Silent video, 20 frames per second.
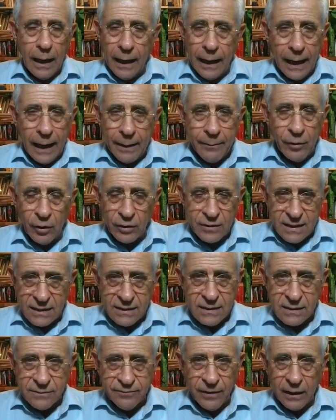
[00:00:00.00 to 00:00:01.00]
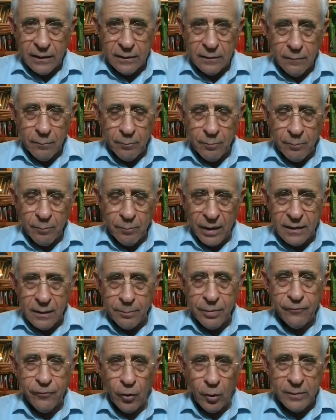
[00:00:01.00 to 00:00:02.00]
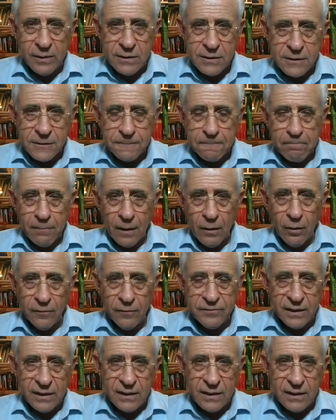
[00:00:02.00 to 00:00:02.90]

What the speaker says: I'm not satisfied by the performance of the